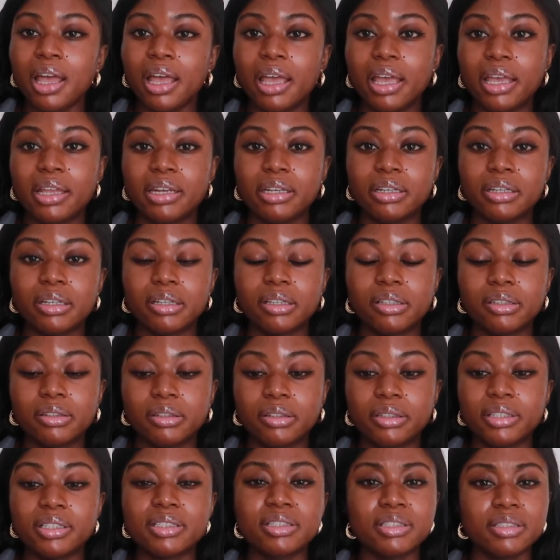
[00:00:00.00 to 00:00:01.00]
and
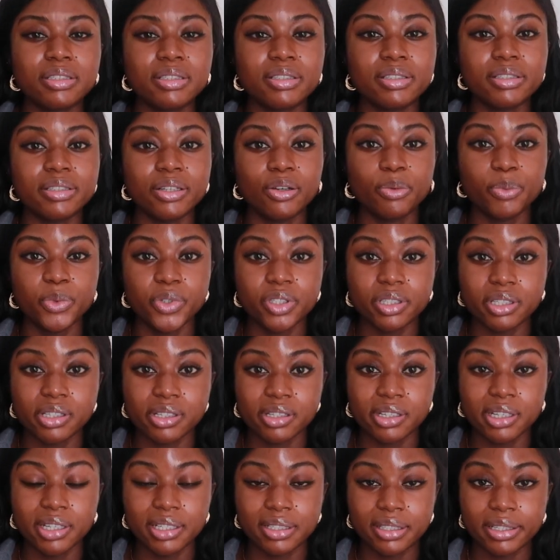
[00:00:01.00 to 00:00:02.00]
this snail
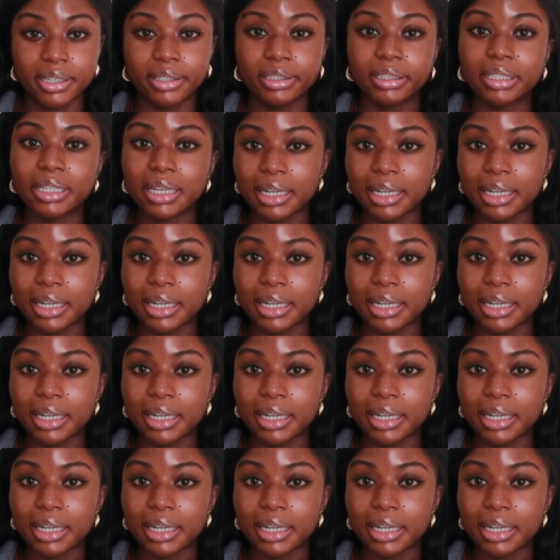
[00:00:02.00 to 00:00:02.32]
mucin is then